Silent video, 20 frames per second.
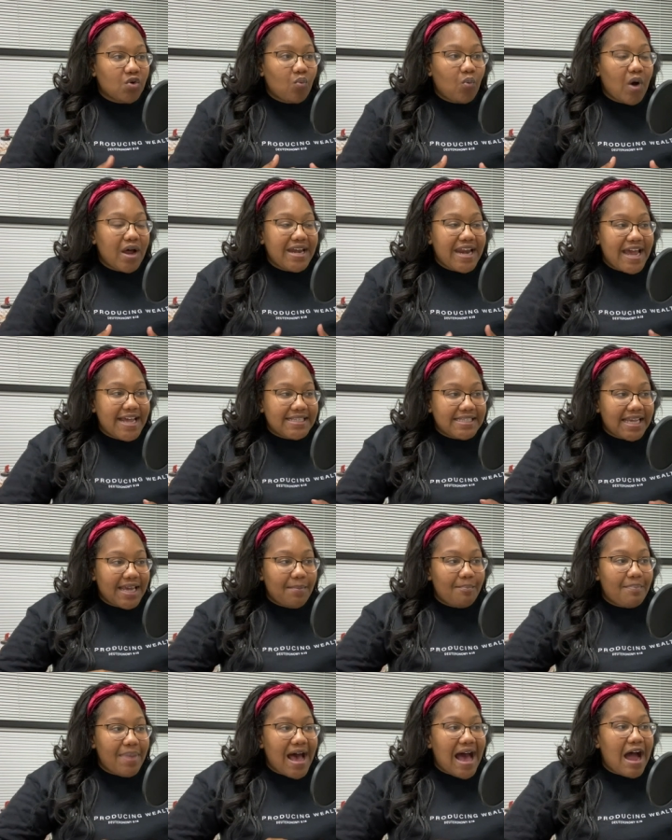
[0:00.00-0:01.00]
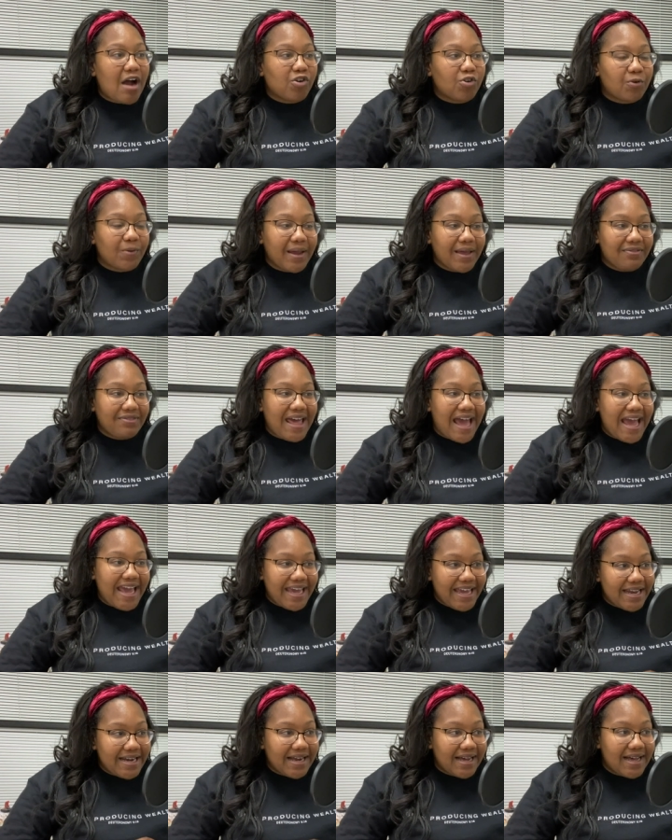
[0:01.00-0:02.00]
one that's empowering that
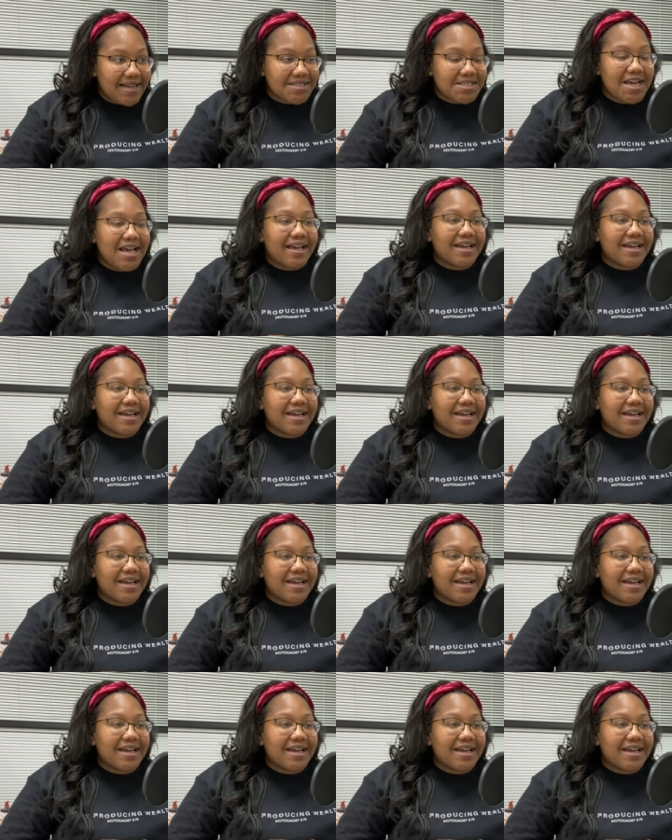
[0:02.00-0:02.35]
in us.